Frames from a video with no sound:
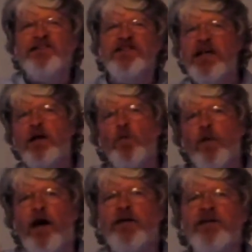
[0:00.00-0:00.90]
see it
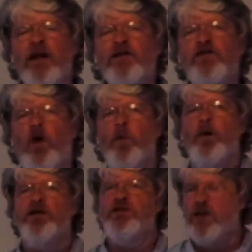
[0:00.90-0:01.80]
without a telescope,
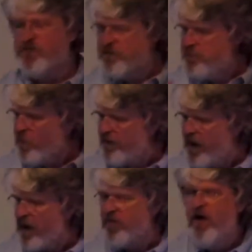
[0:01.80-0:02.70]
but it's because it's putting
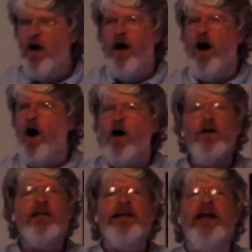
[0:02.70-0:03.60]
out
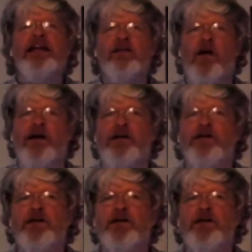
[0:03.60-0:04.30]
hardly any light.